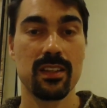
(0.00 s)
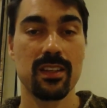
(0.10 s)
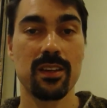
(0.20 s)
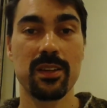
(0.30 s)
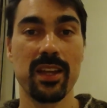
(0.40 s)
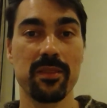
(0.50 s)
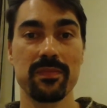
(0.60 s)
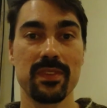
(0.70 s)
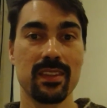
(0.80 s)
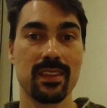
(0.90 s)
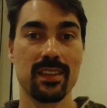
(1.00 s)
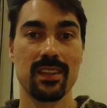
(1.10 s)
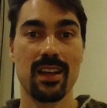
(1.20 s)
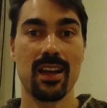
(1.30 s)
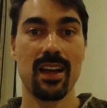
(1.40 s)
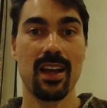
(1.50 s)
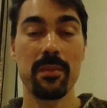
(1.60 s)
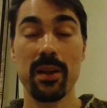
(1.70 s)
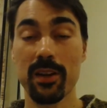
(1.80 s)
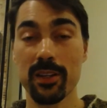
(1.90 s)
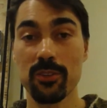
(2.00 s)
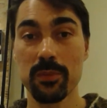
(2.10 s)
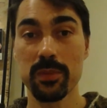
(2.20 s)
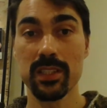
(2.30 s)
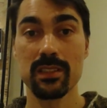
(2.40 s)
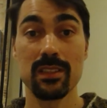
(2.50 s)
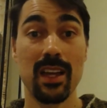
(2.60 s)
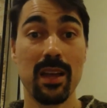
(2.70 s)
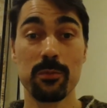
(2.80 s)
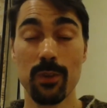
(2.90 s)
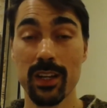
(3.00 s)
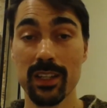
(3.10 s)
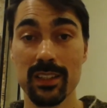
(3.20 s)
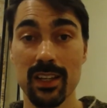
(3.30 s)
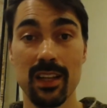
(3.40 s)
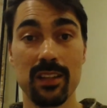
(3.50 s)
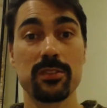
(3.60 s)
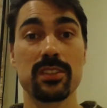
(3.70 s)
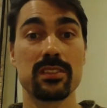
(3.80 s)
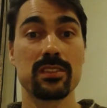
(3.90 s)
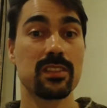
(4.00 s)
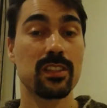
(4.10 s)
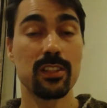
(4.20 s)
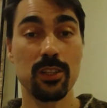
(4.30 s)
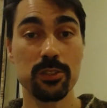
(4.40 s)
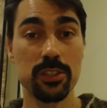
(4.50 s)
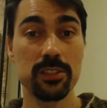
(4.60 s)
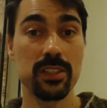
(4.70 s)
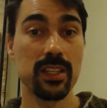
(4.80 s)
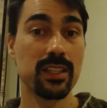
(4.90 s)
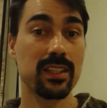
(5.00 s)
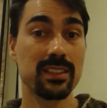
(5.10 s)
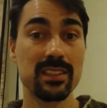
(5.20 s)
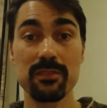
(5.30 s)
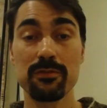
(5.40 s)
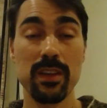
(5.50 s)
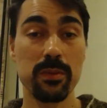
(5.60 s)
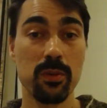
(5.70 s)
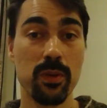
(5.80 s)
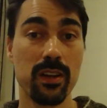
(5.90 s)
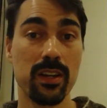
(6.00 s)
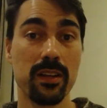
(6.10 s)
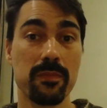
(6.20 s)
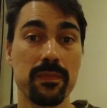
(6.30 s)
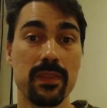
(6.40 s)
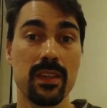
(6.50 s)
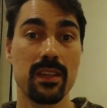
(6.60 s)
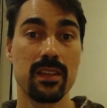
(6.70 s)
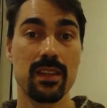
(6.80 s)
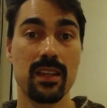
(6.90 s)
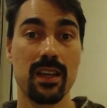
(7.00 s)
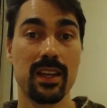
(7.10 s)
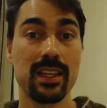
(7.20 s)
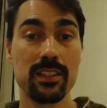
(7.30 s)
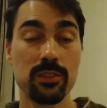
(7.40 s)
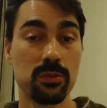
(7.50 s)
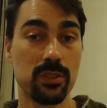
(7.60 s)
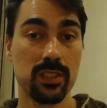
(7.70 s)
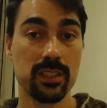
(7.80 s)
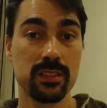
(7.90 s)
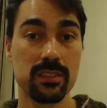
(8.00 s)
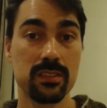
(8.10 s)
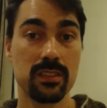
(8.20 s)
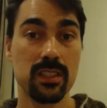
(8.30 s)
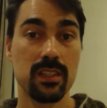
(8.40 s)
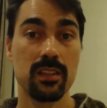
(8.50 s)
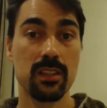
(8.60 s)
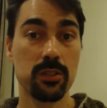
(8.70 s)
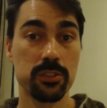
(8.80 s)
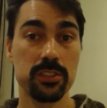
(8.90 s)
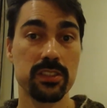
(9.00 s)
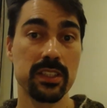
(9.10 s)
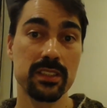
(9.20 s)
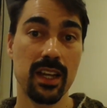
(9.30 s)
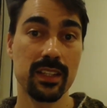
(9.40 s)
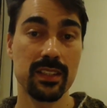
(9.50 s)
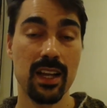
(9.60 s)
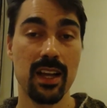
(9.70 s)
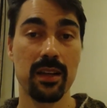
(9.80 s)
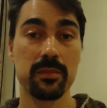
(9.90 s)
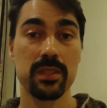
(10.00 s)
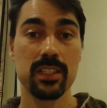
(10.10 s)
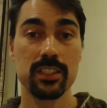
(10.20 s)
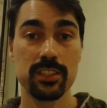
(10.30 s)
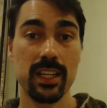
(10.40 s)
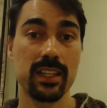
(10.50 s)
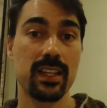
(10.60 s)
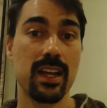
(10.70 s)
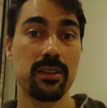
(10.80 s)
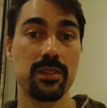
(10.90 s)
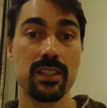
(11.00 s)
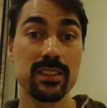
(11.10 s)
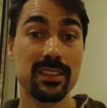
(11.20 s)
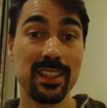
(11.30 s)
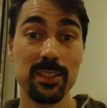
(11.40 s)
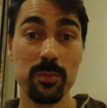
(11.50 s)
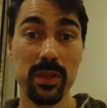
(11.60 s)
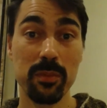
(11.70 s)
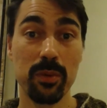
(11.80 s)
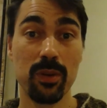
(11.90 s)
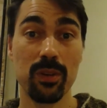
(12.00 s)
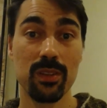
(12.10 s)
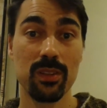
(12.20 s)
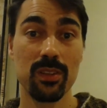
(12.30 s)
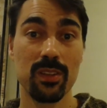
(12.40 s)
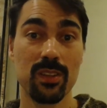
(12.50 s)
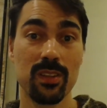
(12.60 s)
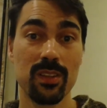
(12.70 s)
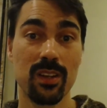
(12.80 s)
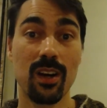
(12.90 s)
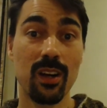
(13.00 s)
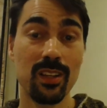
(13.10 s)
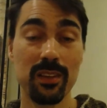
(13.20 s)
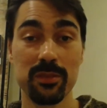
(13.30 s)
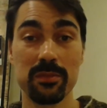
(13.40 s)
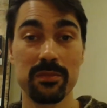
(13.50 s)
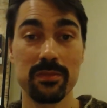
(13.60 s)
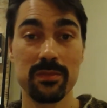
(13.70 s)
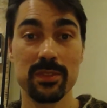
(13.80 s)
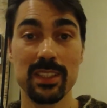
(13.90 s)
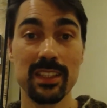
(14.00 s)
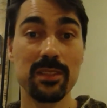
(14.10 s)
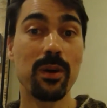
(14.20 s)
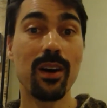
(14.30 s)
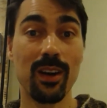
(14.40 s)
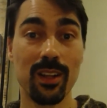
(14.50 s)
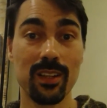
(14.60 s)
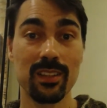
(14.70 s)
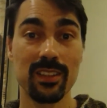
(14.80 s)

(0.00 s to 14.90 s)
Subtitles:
Okay, I'm Eric Normand. I'm running the conference, Clojure SYNC. It's in February in New Orleans. ClojureSync.com. Check it out. Send your people. All of them. Send them all.